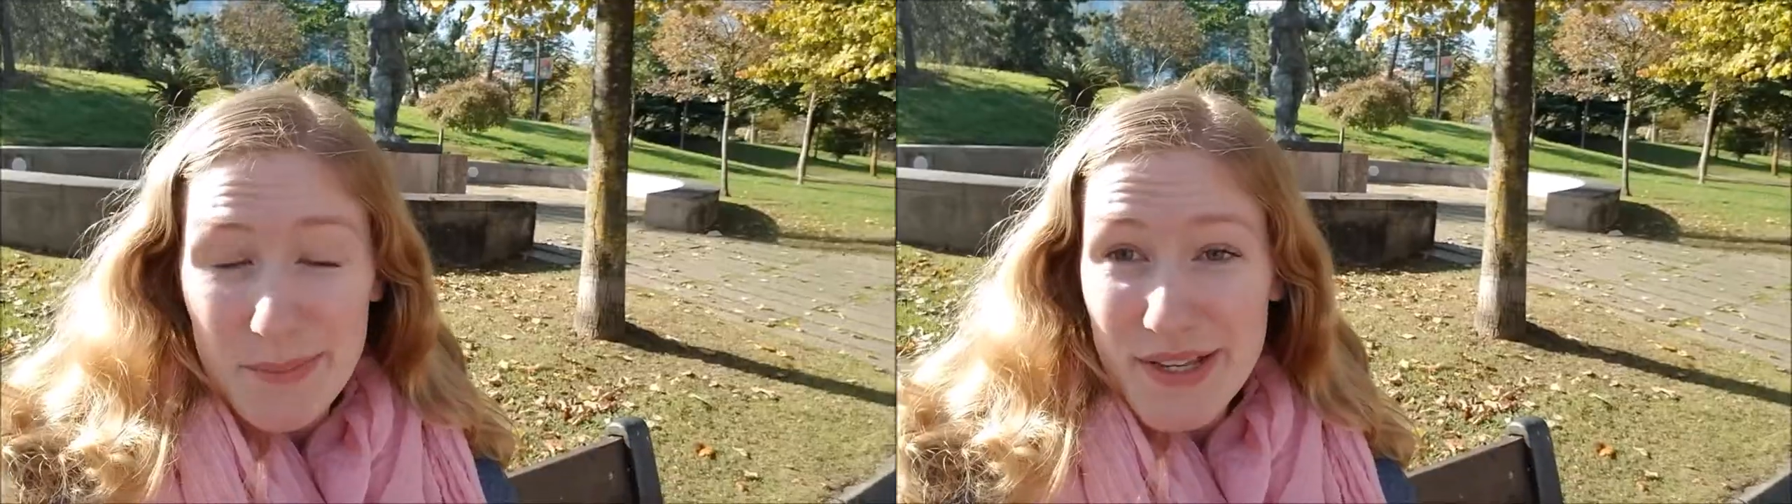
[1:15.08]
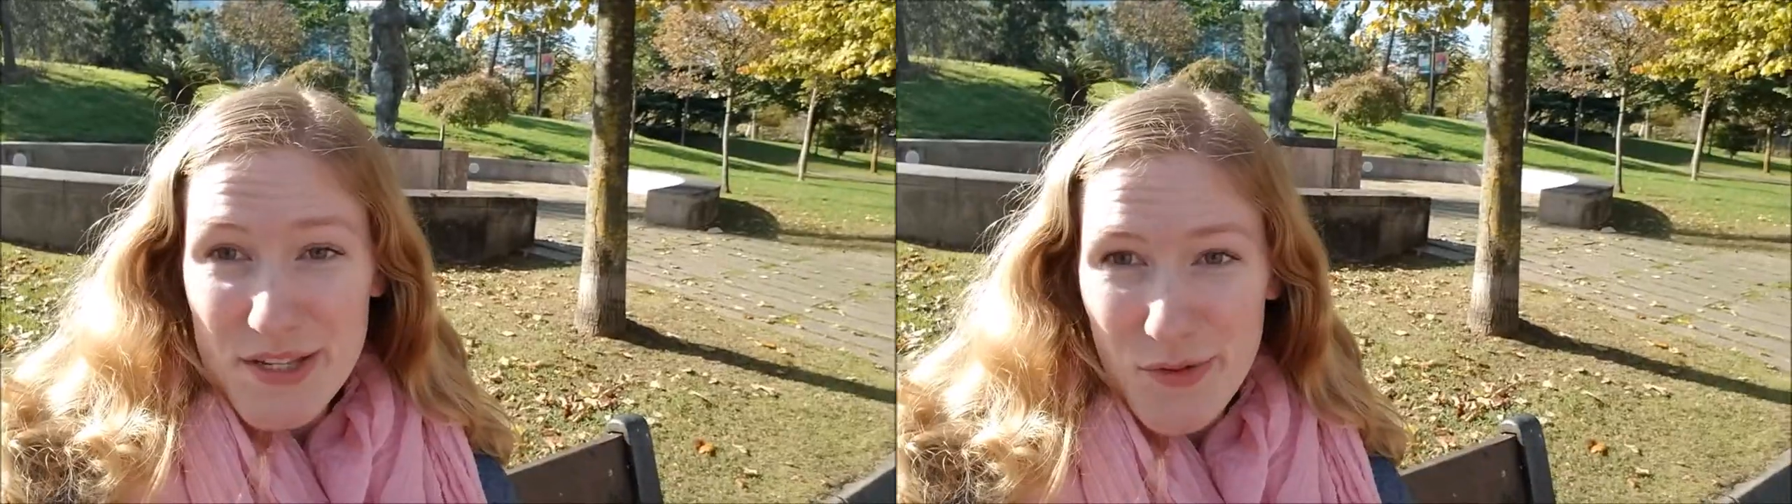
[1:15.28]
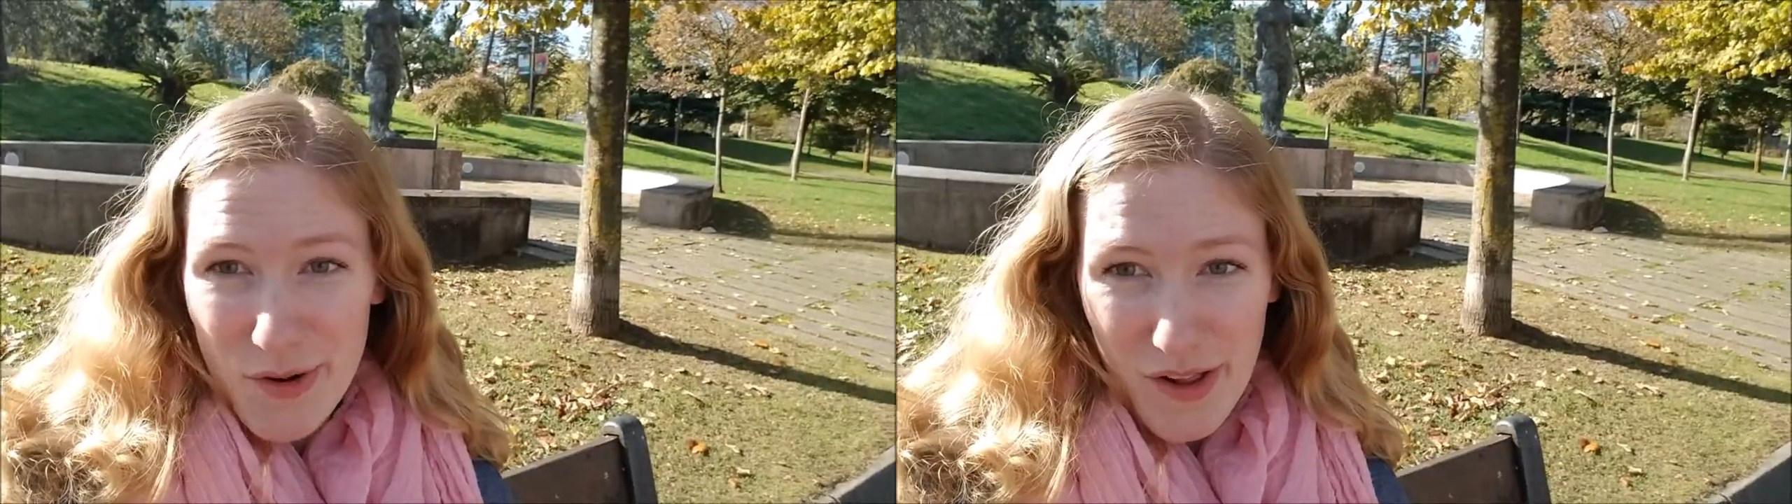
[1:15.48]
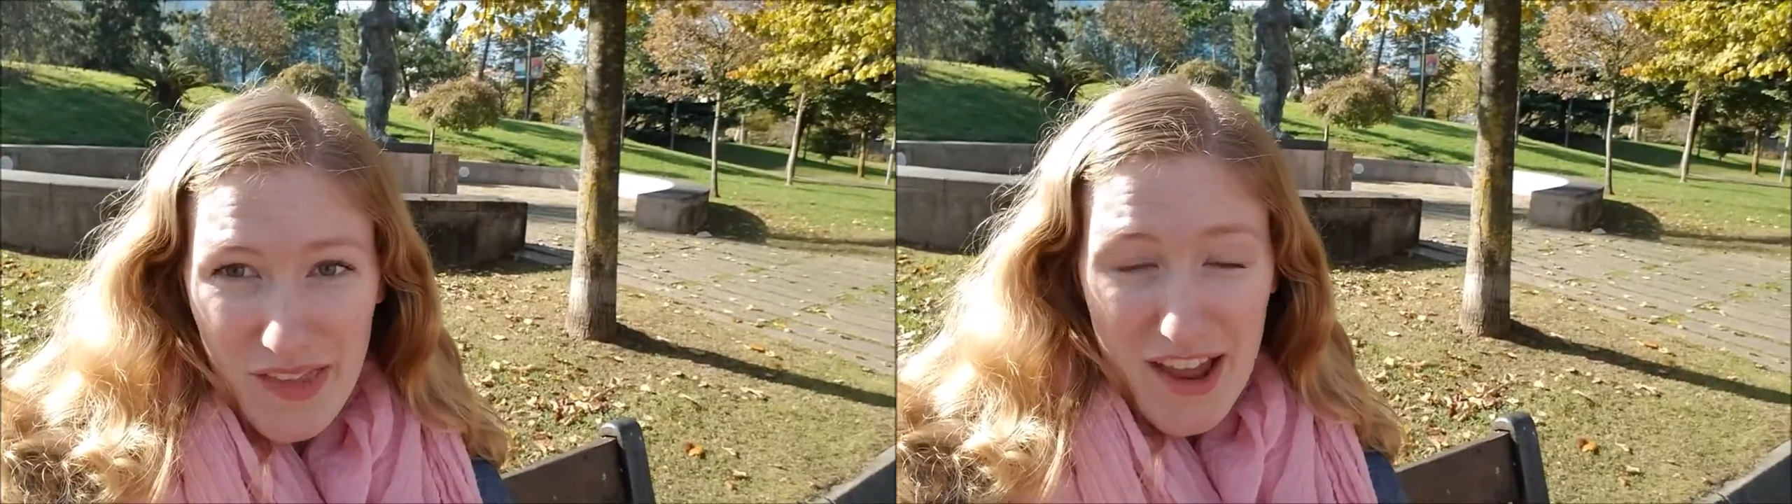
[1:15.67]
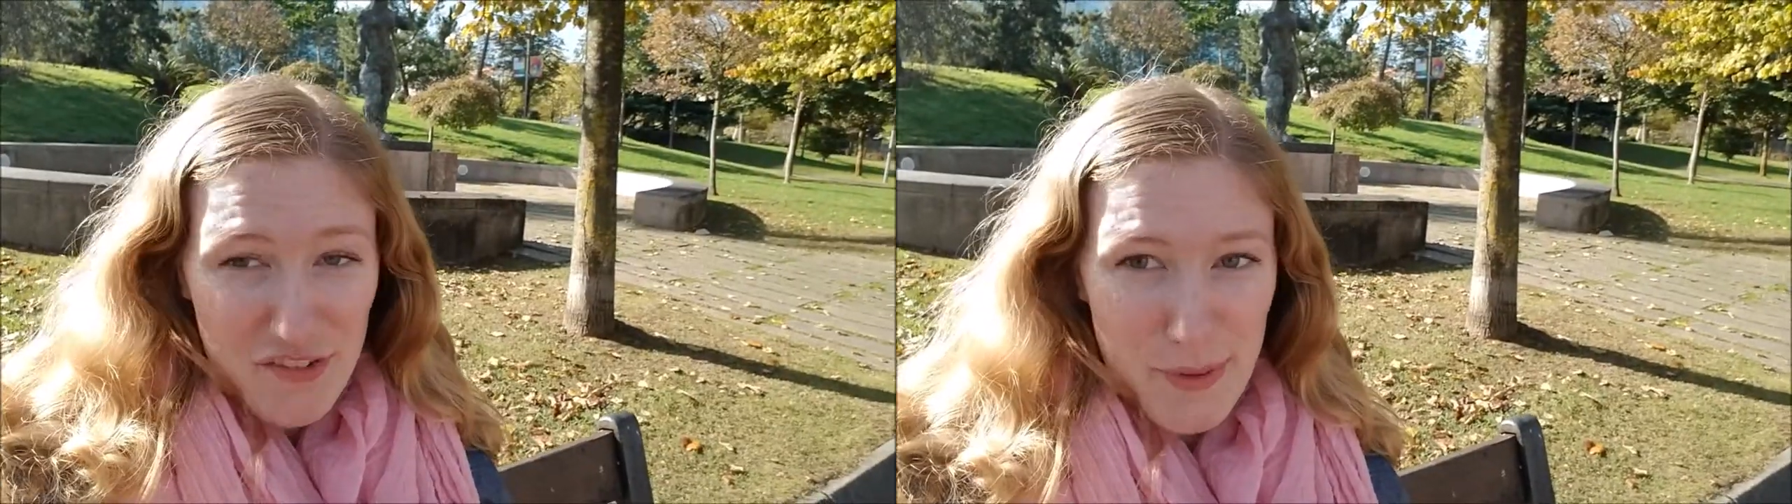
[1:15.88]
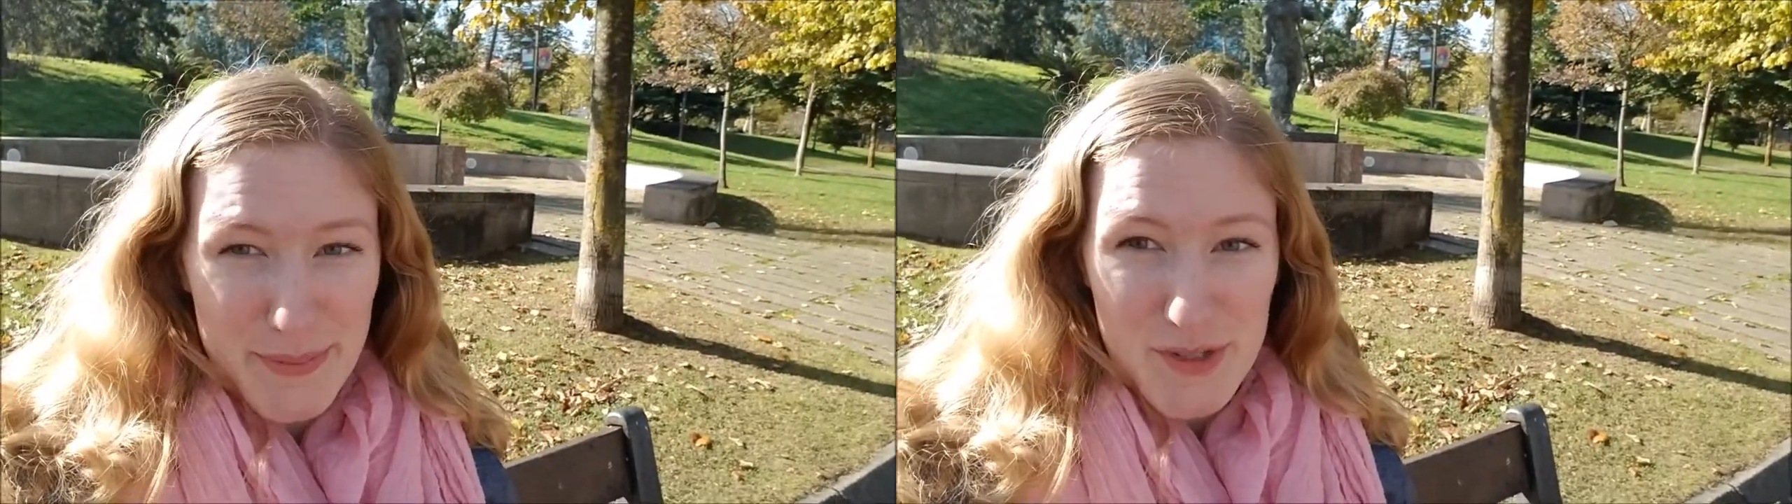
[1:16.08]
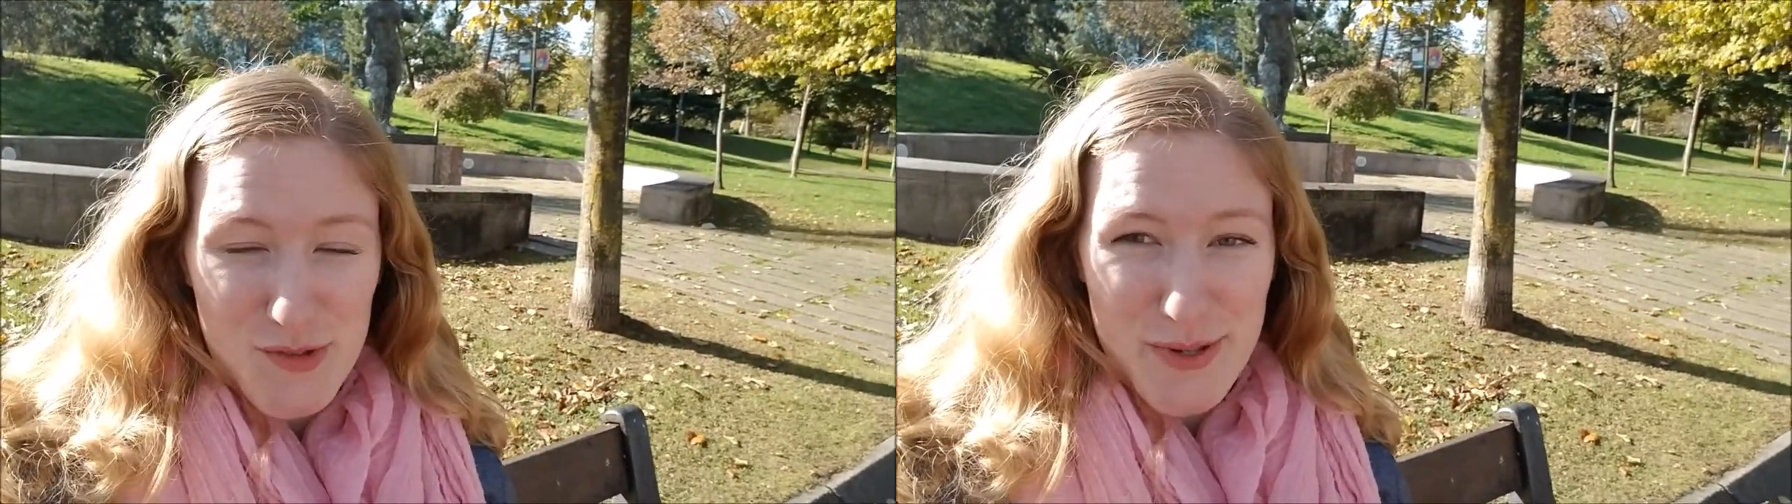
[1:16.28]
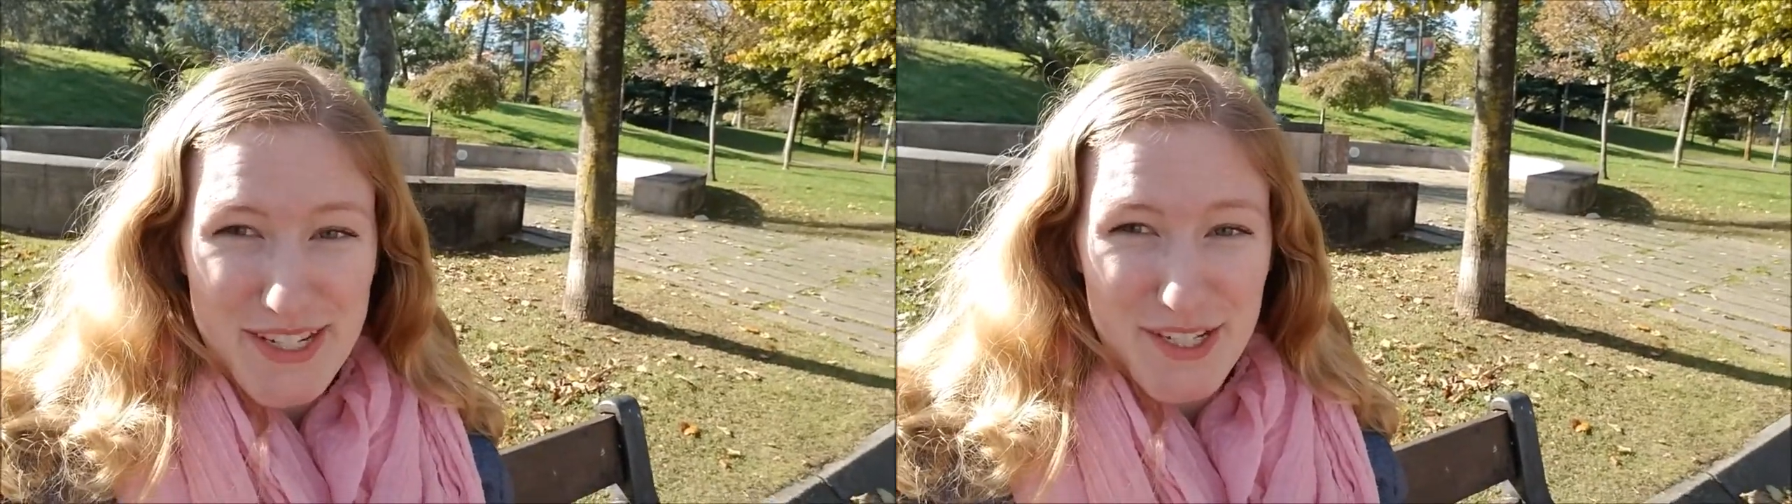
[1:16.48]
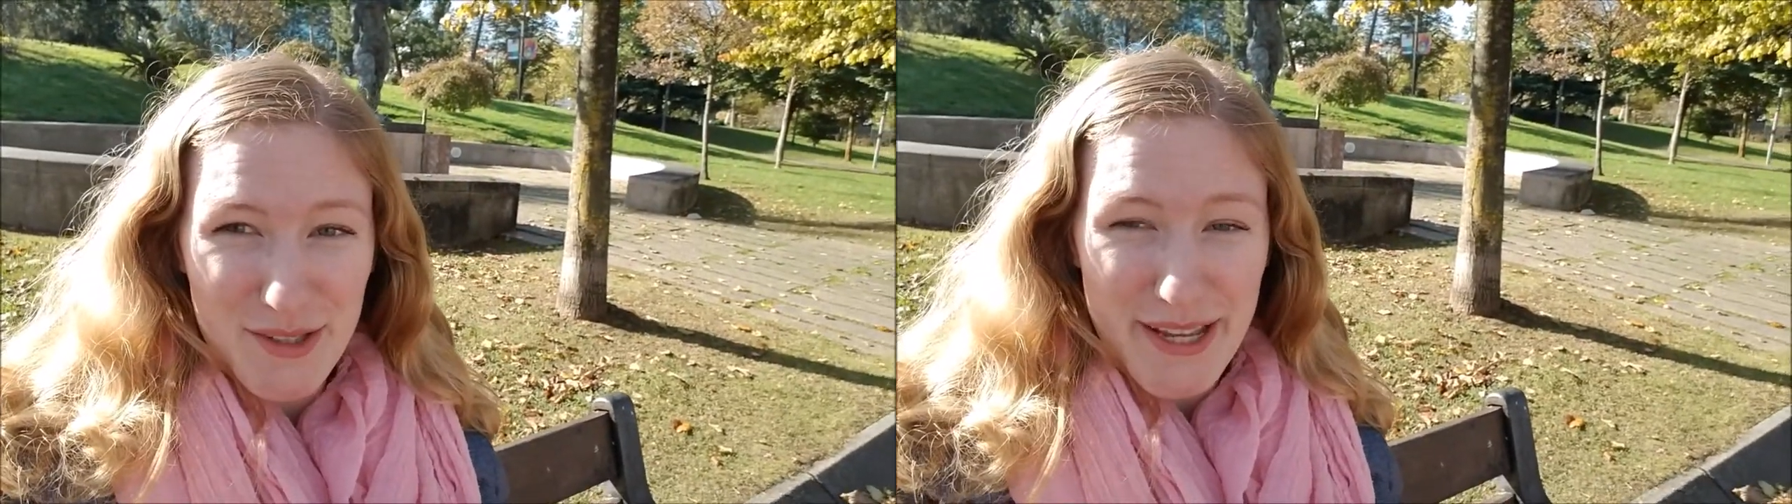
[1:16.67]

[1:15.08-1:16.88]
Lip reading: in a place where a lot of people speak two